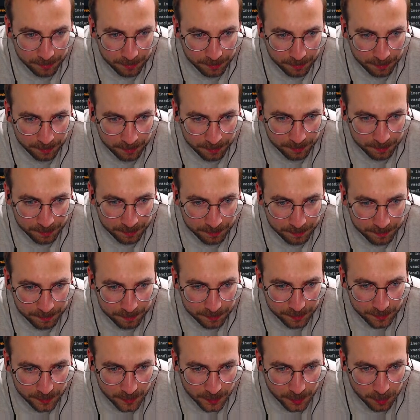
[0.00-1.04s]

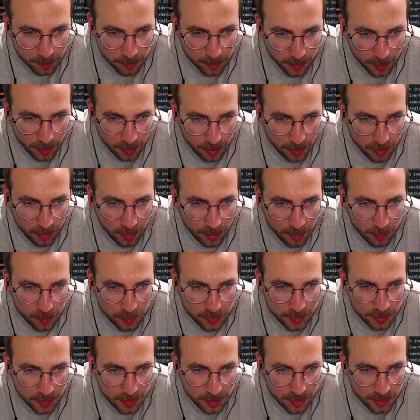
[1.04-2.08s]
Model
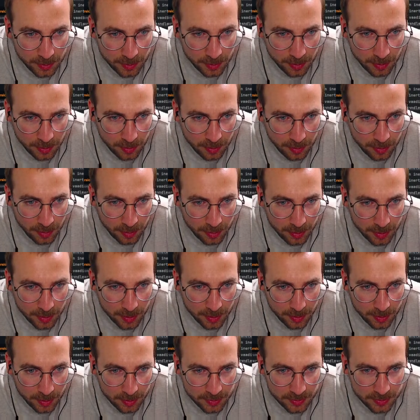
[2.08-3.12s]
loader,
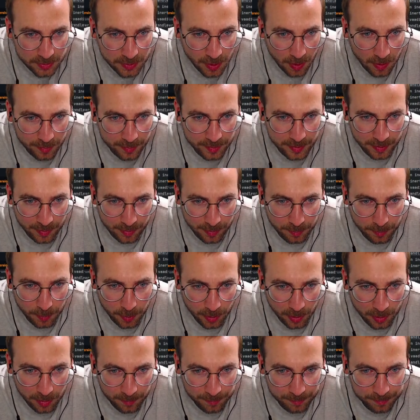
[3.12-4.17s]
starting the
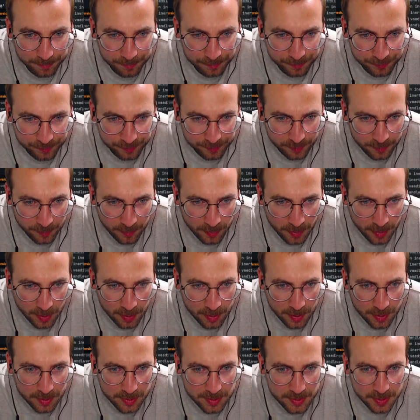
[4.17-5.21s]
model.
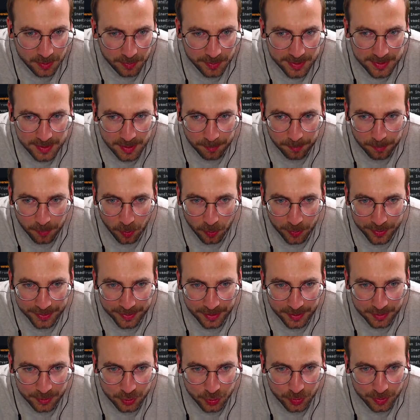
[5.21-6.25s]
So at some point
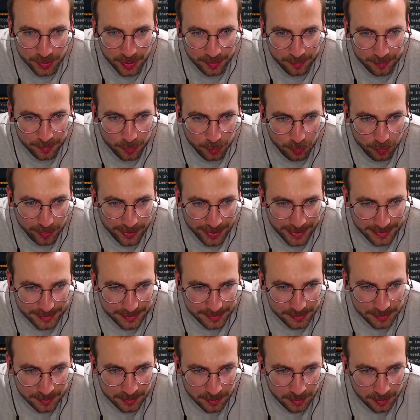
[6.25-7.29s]
it should have created
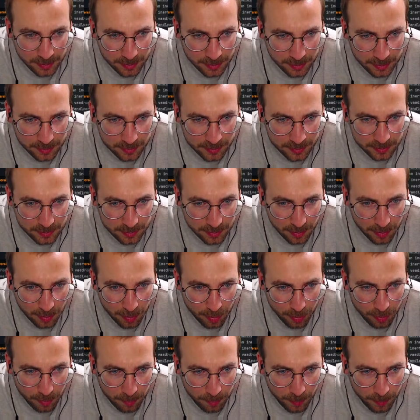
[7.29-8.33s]

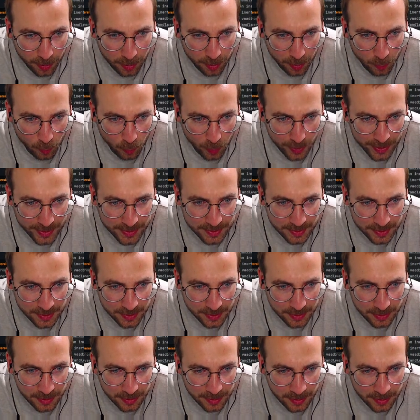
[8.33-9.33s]
the model, waiting,